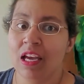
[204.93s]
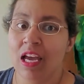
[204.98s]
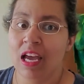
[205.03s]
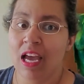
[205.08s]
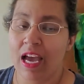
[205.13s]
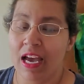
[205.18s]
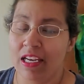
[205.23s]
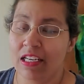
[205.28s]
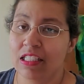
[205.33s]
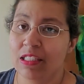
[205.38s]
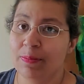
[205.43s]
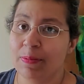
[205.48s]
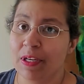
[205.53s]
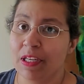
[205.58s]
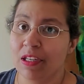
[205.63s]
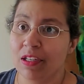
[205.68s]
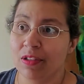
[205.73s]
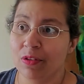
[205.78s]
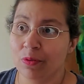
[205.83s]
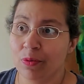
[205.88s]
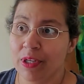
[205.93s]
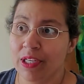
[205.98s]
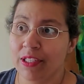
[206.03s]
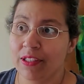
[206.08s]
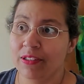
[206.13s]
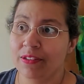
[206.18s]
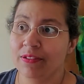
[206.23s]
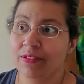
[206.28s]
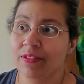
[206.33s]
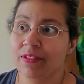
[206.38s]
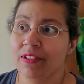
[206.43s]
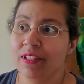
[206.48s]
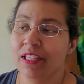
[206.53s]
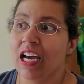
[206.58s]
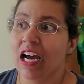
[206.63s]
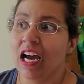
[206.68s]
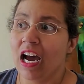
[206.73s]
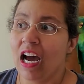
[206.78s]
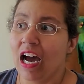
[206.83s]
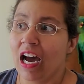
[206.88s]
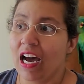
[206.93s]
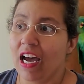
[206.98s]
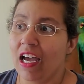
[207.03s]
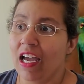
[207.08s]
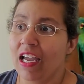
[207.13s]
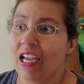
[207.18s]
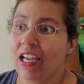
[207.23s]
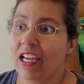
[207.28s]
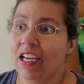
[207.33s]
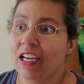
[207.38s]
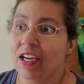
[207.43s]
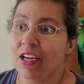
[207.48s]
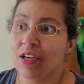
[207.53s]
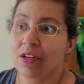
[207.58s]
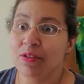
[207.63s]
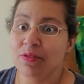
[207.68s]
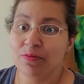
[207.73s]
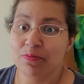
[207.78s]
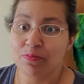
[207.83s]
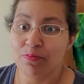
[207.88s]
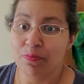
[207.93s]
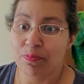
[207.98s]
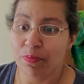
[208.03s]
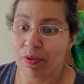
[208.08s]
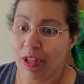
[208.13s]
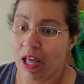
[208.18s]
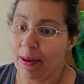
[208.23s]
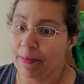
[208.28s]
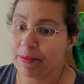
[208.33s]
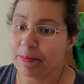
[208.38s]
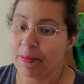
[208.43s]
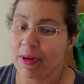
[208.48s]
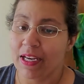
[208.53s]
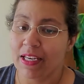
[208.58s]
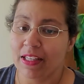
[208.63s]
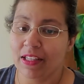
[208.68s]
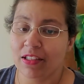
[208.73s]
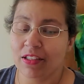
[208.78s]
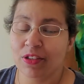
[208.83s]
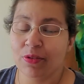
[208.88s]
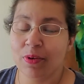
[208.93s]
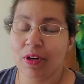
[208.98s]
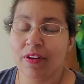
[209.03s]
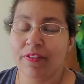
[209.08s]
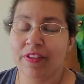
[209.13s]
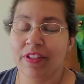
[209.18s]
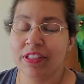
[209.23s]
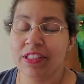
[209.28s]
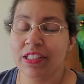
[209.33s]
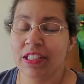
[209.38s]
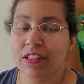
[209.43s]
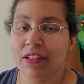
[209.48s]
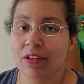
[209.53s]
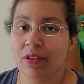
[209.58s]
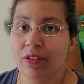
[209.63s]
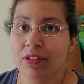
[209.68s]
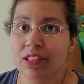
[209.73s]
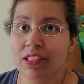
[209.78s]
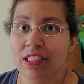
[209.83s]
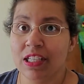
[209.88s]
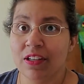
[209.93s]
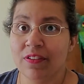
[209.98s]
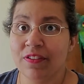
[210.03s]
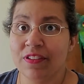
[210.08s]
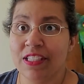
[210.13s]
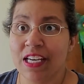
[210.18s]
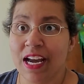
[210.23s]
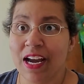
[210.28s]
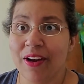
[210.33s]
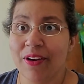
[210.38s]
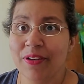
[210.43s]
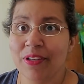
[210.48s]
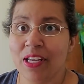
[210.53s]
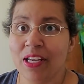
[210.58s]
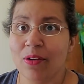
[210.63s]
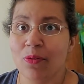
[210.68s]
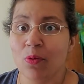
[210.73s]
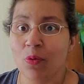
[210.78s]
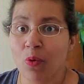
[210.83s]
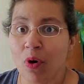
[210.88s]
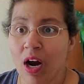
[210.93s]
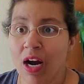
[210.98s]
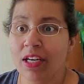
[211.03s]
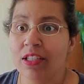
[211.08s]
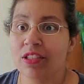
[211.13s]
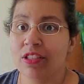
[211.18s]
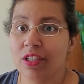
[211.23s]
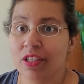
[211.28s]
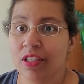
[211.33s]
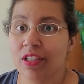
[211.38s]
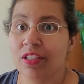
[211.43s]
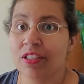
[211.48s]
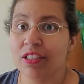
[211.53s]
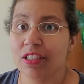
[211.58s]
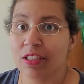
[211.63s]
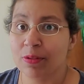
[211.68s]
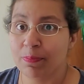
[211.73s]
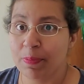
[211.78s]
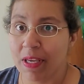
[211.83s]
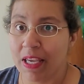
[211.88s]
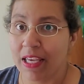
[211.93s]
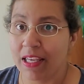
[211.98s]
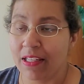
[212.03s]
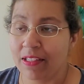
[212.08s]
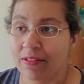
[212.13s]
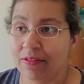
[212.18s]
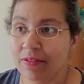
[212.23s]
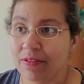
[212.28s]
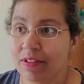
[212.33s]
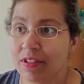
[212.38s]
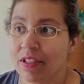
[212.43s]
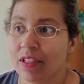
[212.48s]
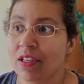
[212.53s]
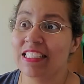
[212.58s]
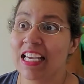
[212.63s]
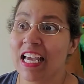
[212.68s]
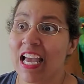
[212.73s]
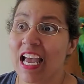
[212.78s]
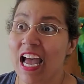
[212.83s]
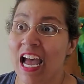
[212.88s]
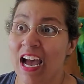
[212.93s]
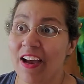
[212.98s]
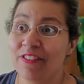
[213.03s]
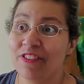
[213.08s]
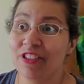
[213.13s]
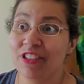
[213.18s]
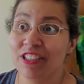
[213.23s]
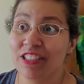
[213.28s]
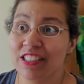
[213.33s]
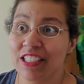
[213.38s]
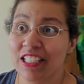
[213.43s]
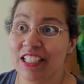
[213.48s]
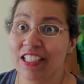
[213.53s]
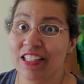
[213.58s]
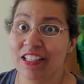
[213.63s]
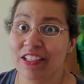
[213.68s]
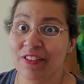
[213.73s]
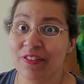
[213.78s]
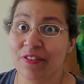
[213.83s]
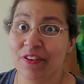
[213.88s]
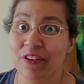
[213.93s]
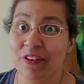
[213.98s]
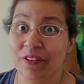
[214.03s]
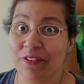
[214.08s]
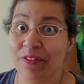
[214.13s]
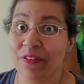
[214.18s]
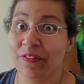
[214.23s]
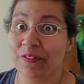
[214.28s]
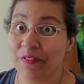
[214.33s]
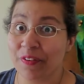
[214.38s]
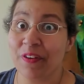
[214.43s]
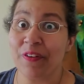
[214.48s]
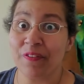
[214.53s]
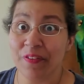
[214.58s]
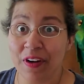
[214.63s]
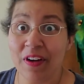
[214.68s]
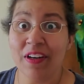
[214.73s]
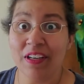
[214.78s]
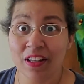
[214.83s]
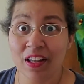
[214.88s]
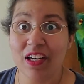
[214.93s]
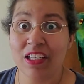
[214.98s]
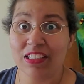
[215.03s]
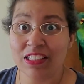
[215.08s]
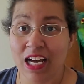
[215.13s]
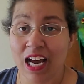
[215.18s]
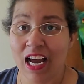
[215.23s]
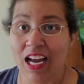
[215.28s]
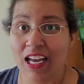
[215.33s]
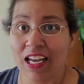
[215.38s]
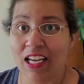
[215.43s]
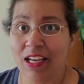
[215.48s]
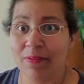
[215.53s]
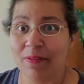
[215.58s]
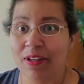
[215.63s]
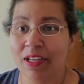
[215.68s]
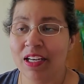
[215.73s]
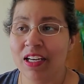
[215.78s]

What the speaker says: how to spin on a wheel. I plopped my little 12-year-old self down and watched her spin. After sitting there for a very long time,